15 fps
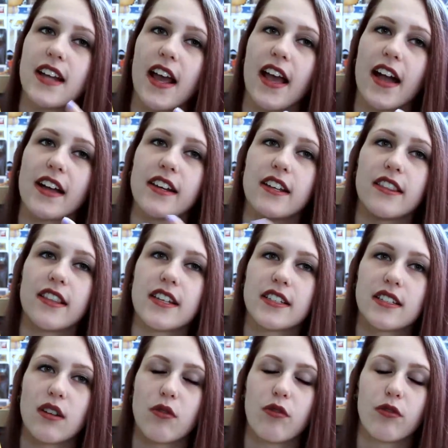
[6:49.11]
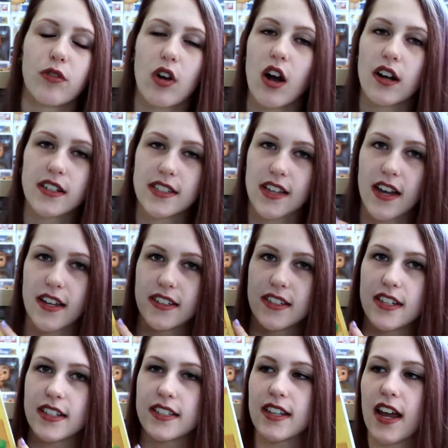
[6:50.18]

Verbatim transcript: and this frog scientist,